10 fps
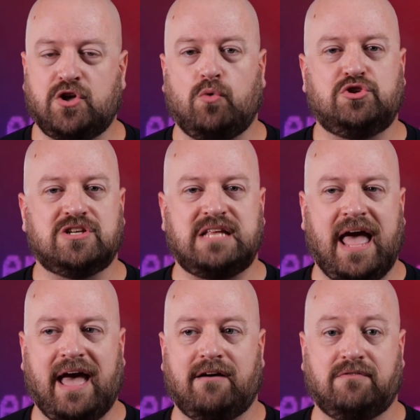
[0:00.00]
Don't just
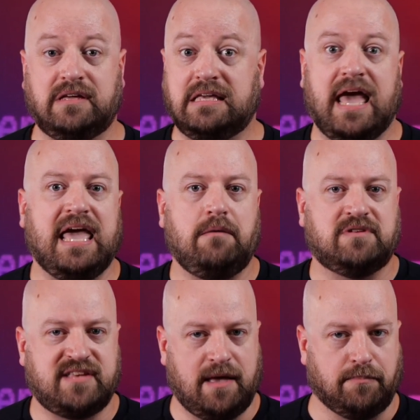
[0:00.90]
have
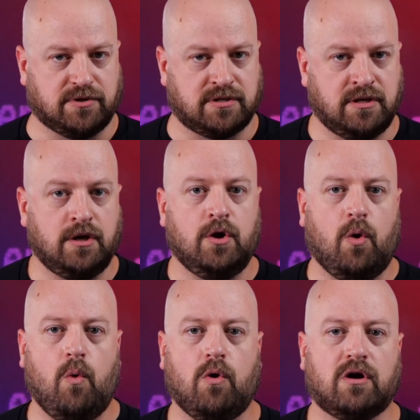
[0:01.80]
game samples
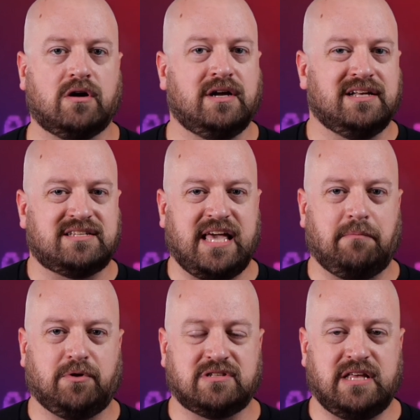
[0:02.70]
or
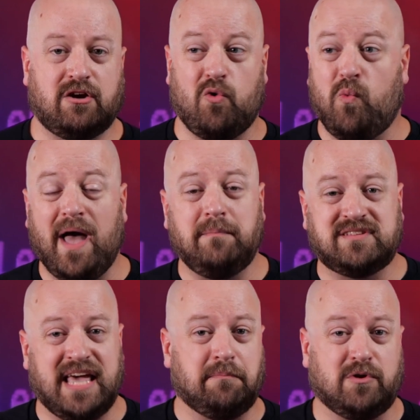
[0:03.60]
samples that are
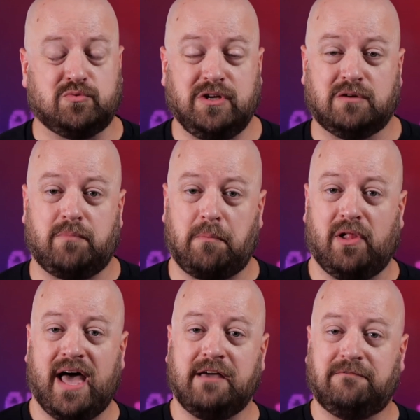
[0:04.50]
web samples when you're
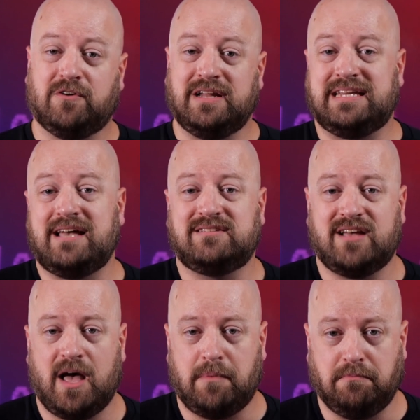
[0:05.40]
applying for a
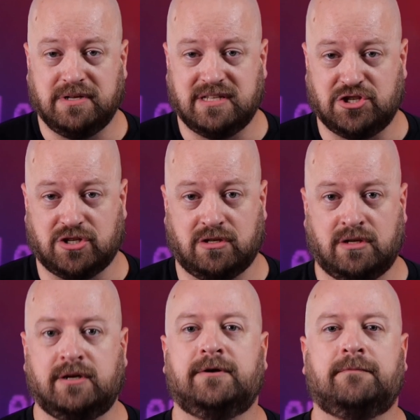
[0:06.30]
desktop position.
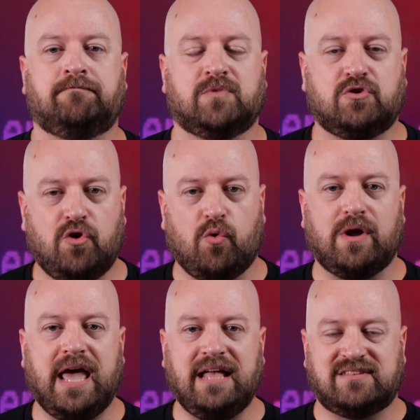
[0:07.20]

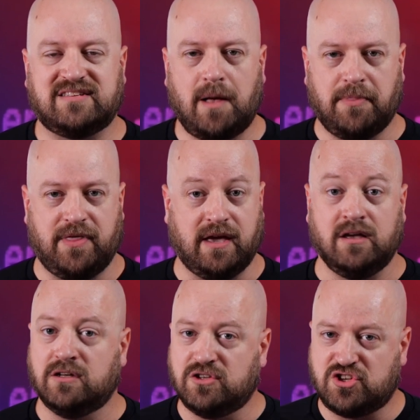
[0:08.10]
Create
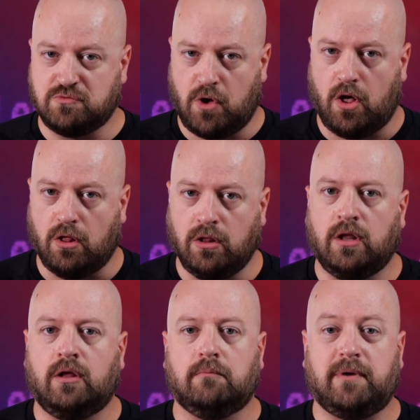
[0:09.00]
something
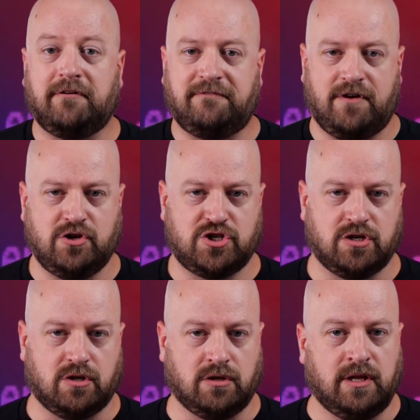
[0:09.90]
small but
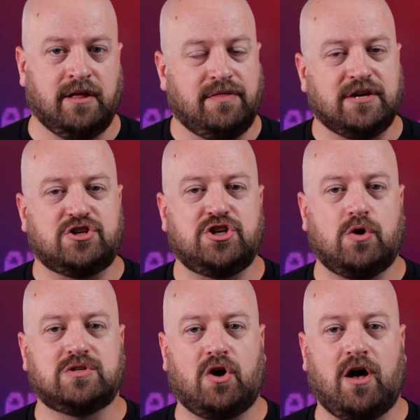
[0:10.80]
functional that
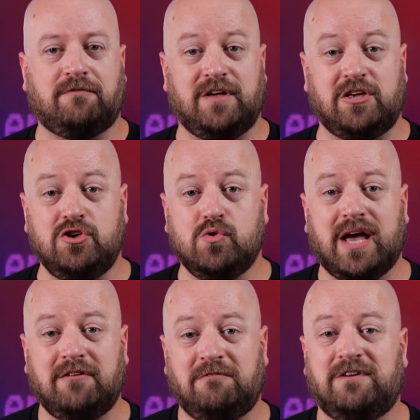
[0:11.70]
shows off that you
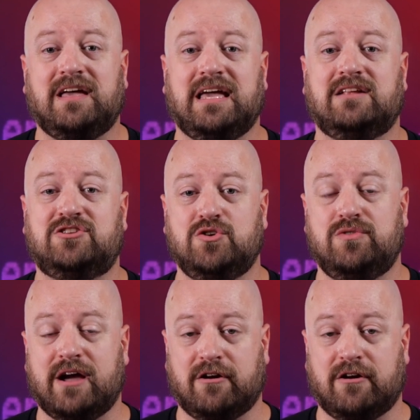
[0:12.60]
can fit into